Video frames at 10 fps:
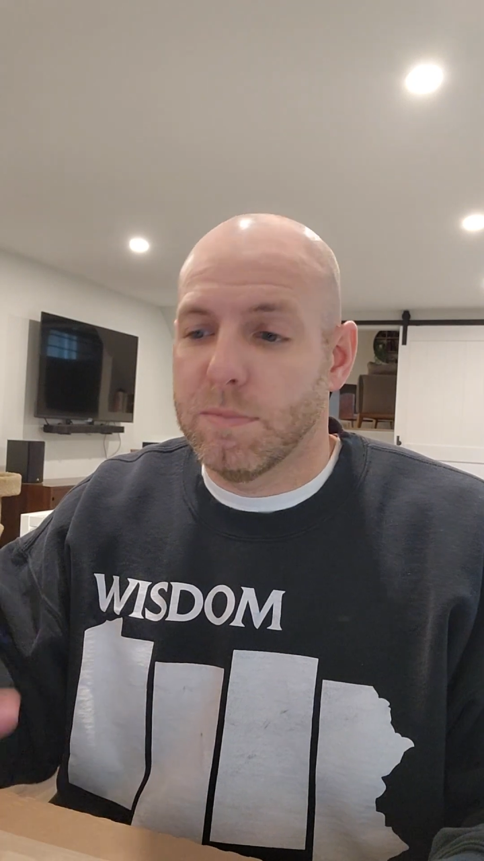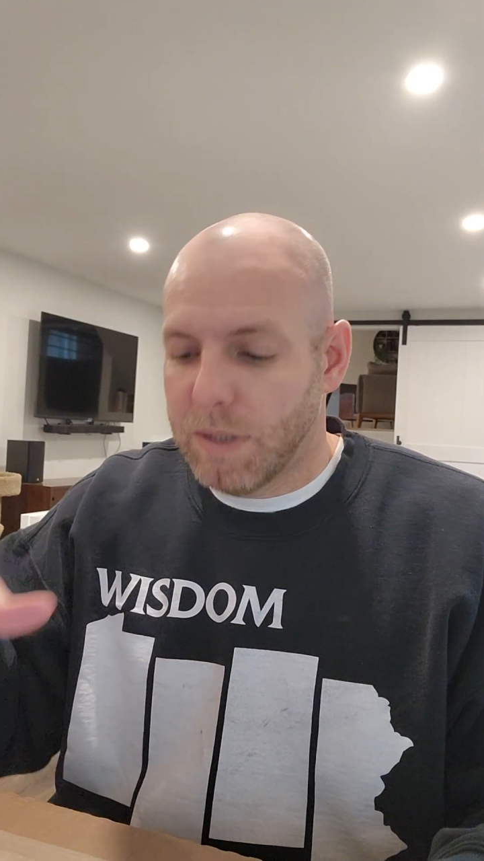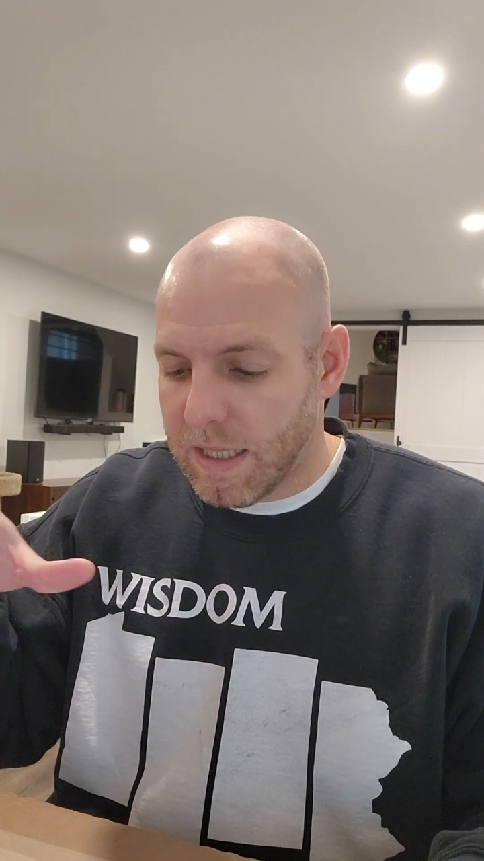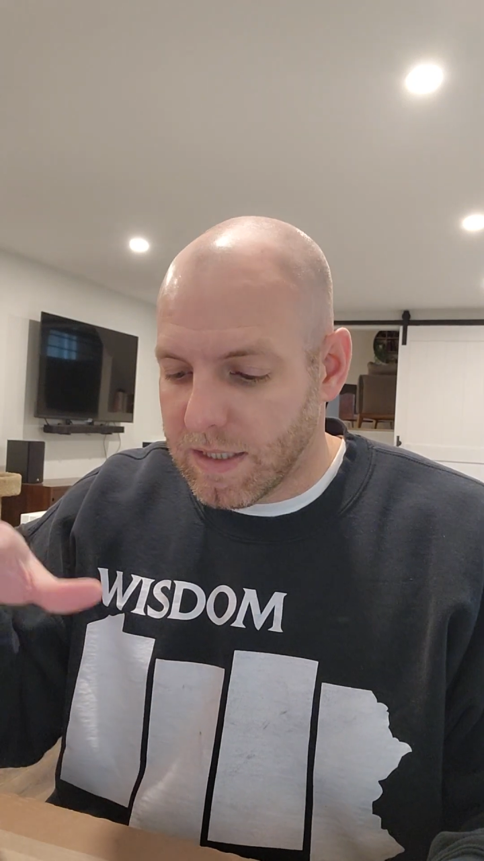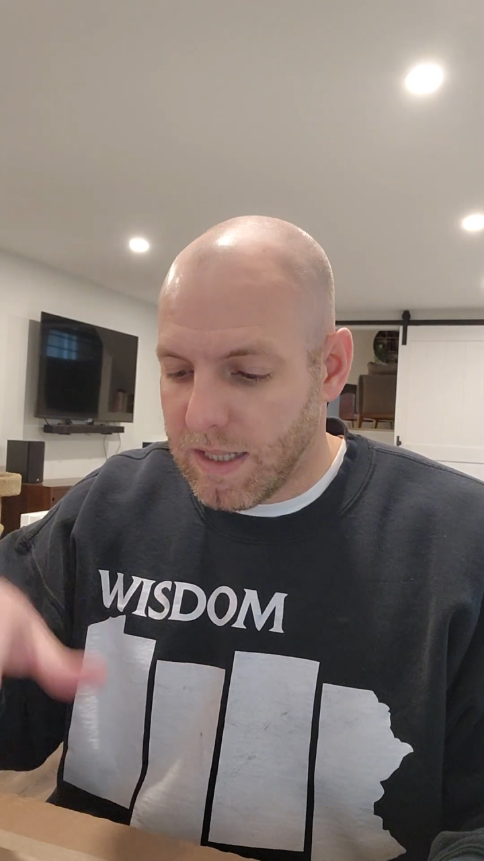
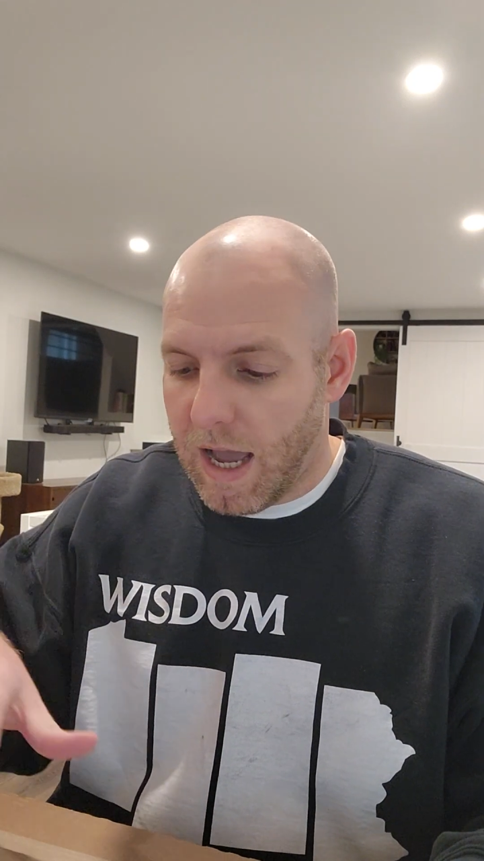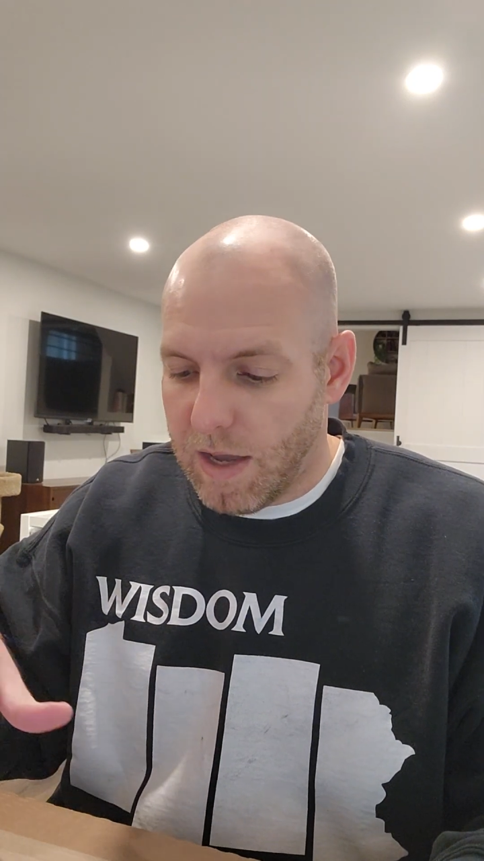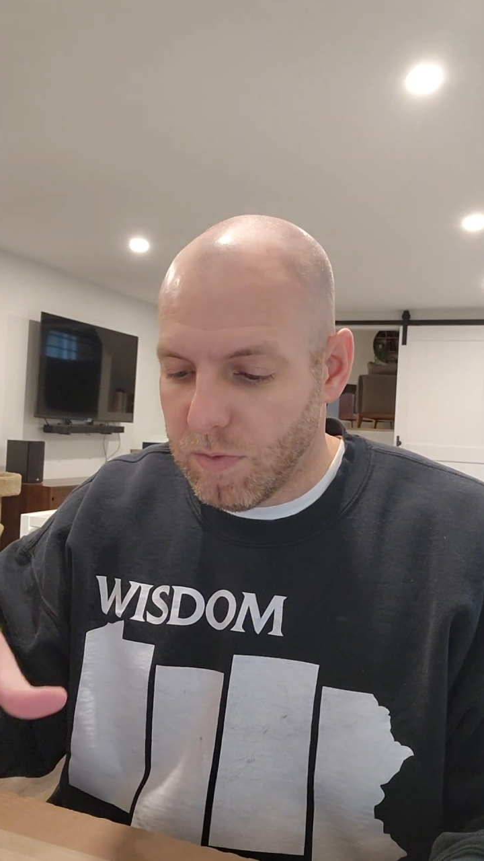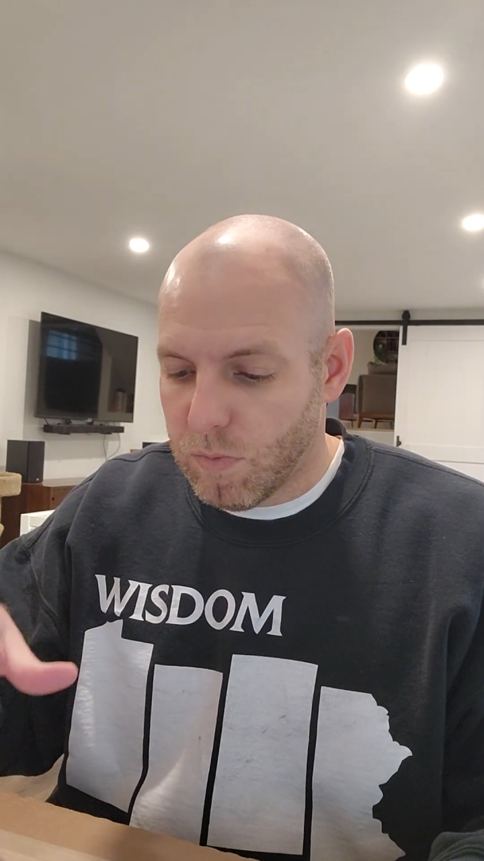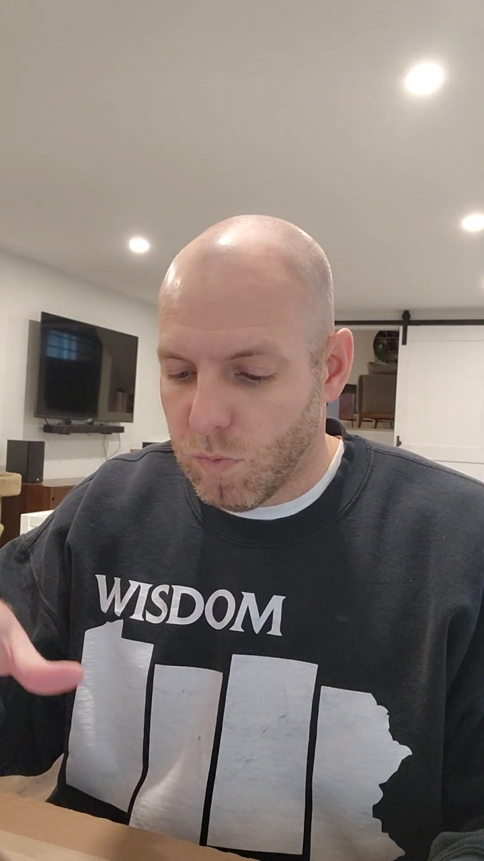but that's
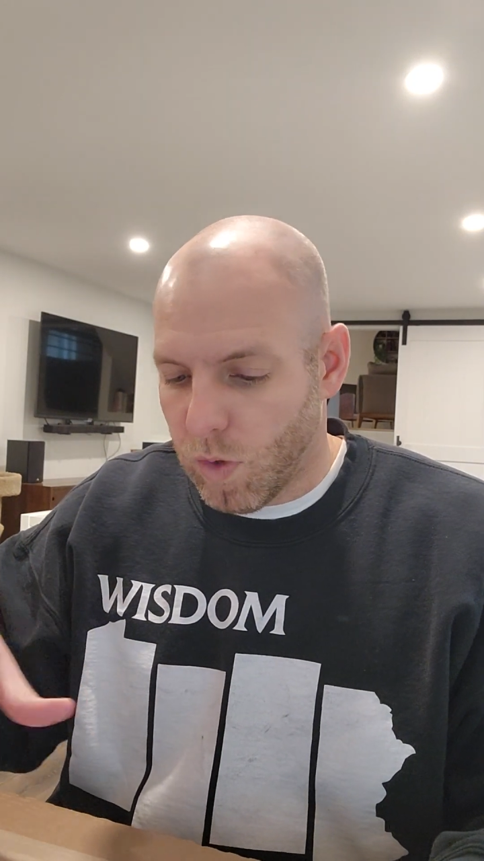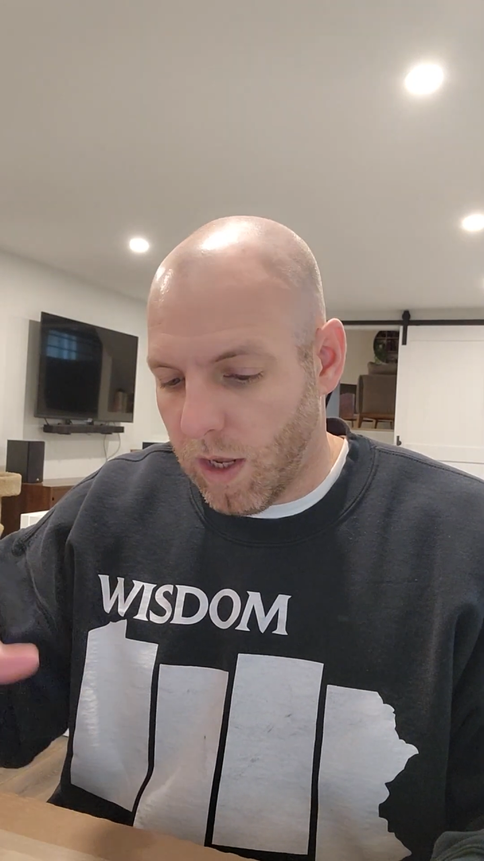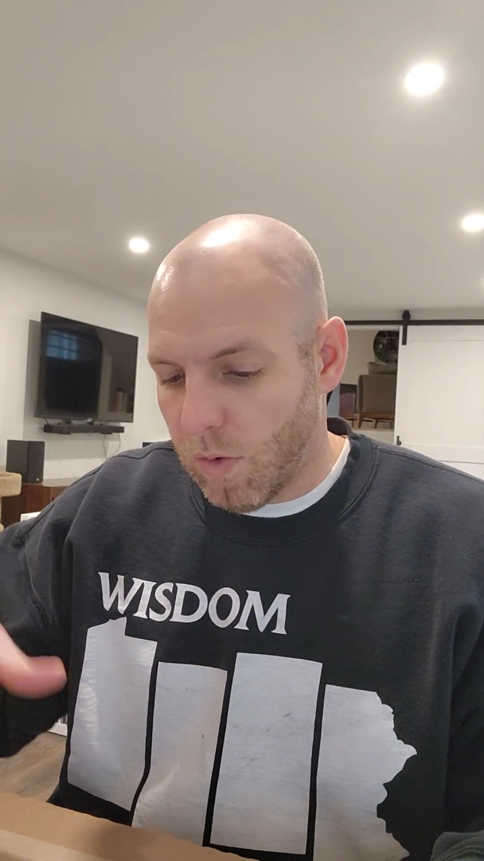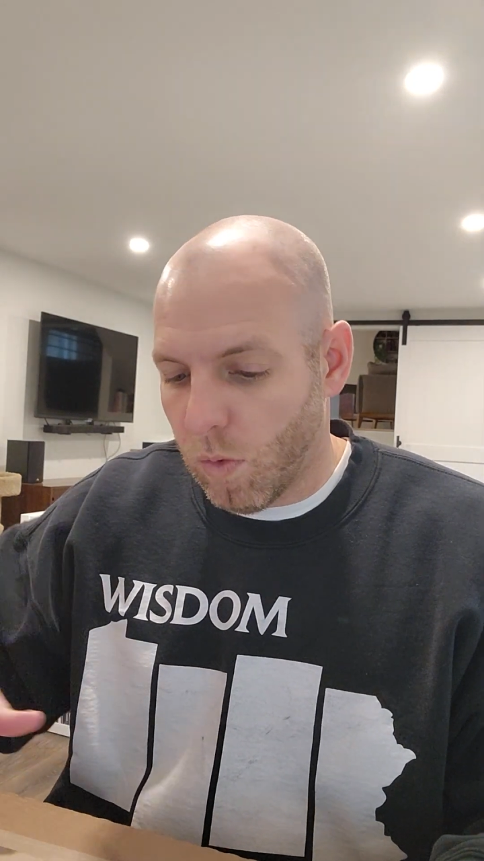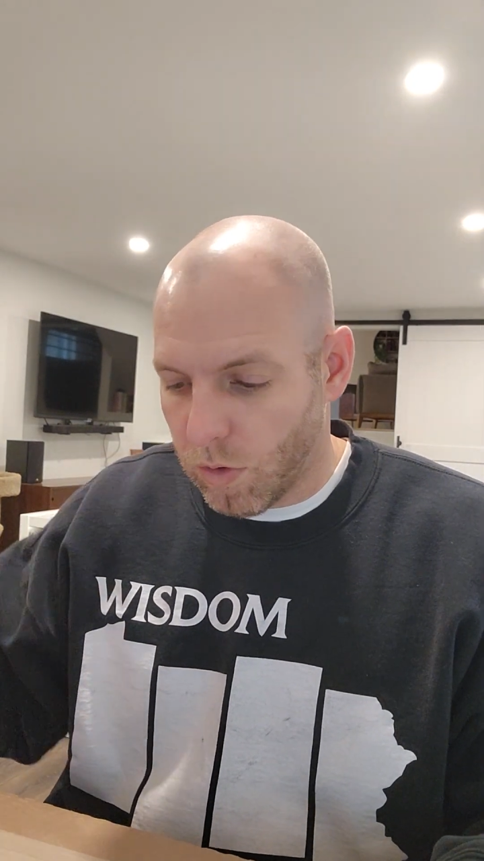not what
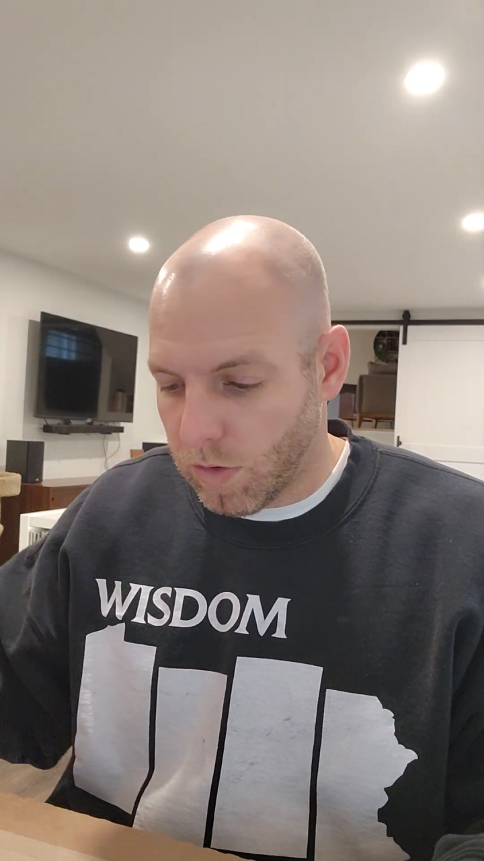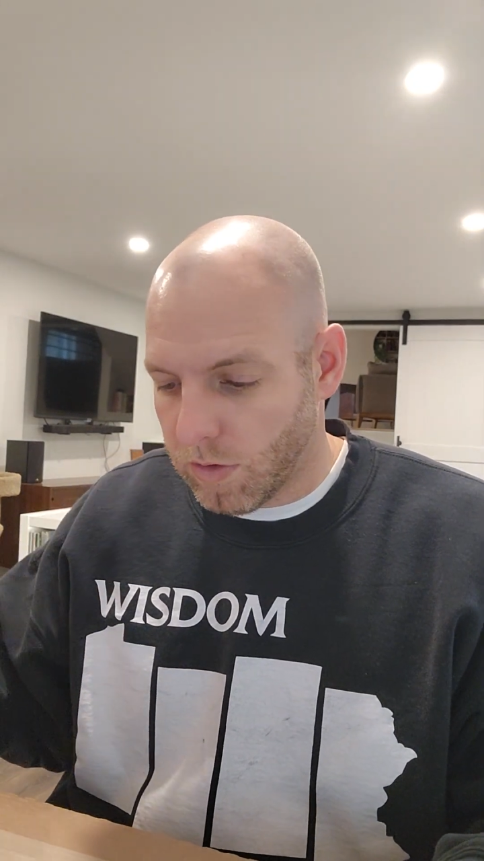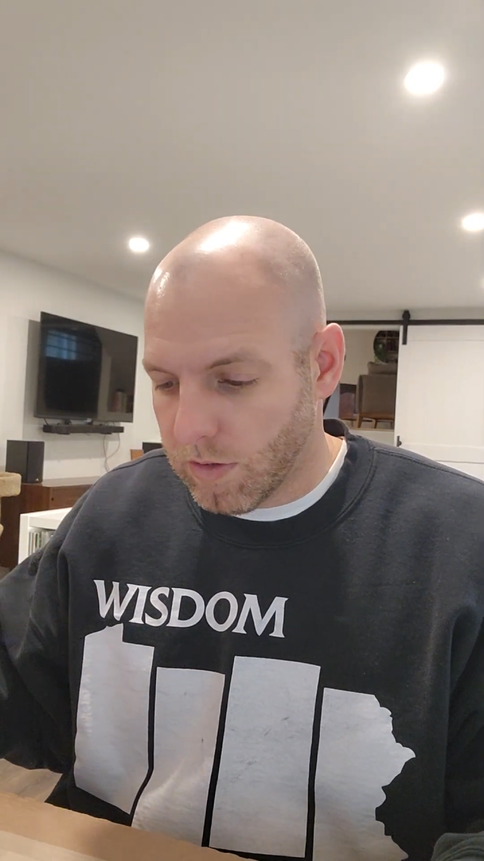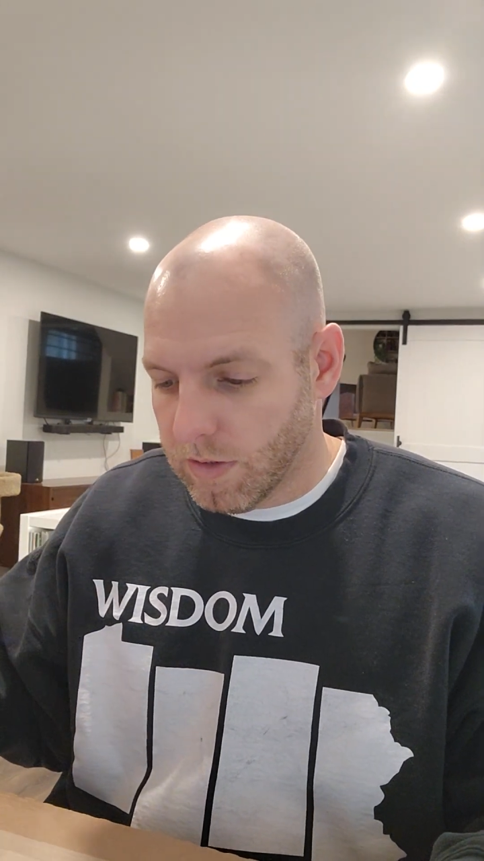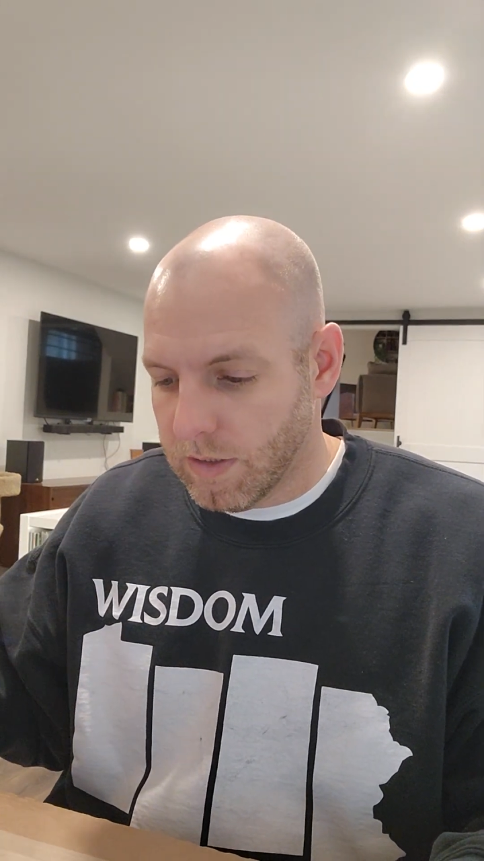I ordered.